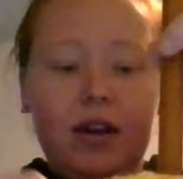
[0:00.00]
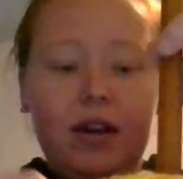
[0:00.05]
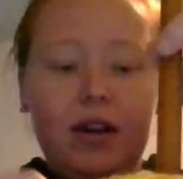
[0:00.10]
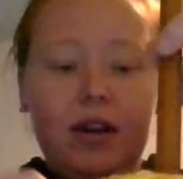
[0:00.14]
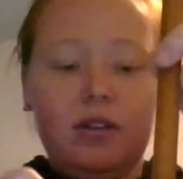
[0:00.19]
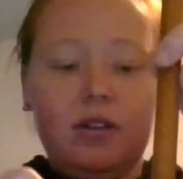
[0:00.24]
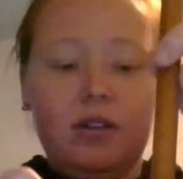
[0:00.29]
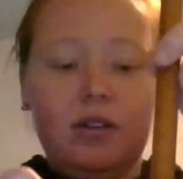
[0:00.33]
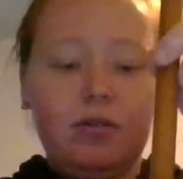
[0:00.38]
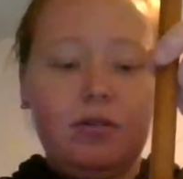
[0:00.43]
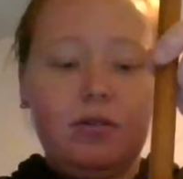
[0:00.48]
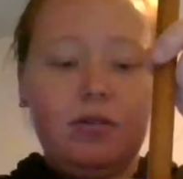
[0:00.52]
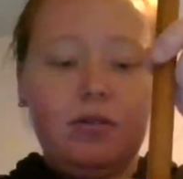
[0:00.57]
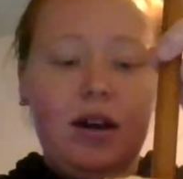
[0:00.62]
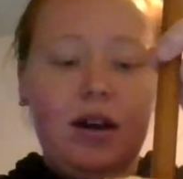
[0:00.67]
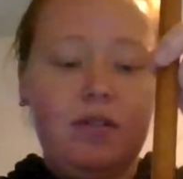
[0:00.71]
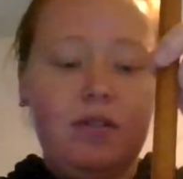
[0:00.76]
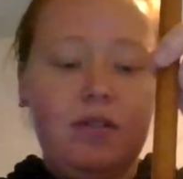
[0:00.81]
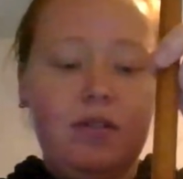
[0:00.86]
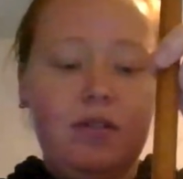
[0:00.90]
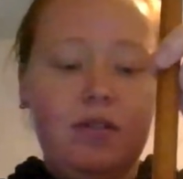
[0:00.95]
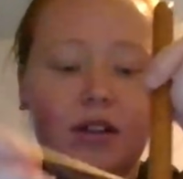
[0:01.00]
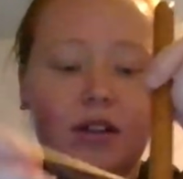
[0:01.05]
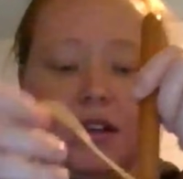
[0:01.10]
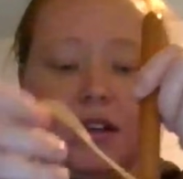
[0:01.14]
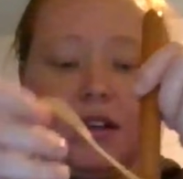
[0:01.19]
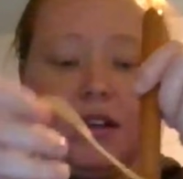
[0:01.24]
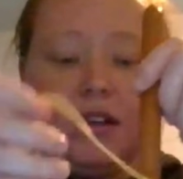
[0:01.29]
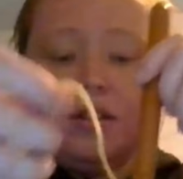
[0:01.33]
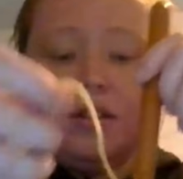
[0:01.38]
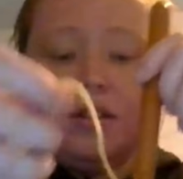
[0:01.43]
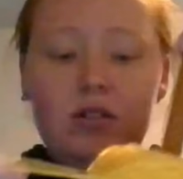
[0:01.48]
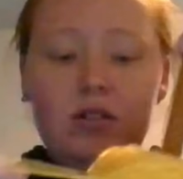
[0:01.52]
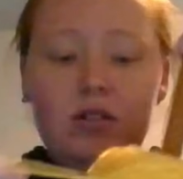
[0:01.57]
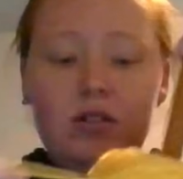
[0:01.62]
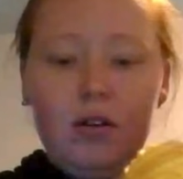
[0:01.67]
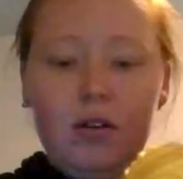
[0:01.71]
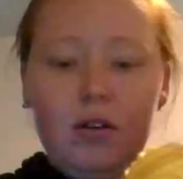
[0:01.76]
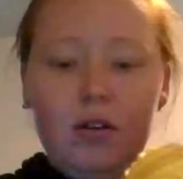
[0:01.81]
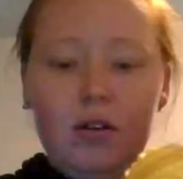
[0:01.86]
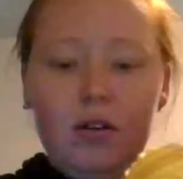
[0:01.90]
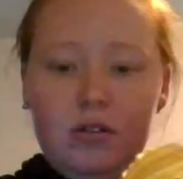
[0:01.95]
I don't have to stop